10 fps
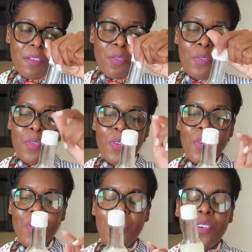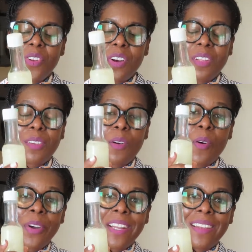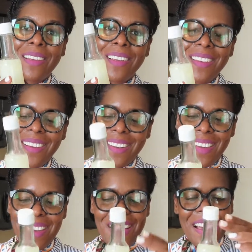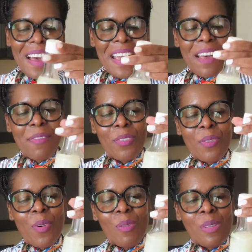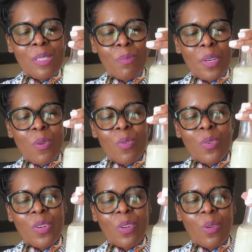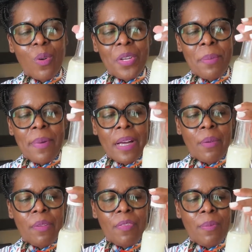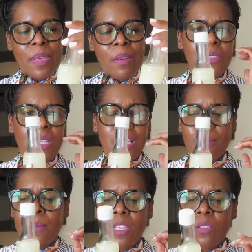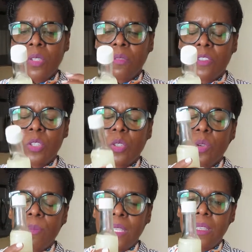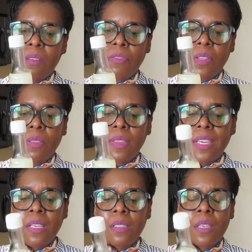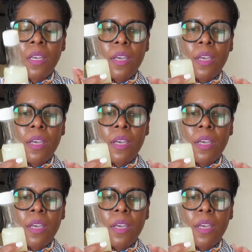coconut oil. I have to always bring coconut oil back with me. It can be used for so many different things.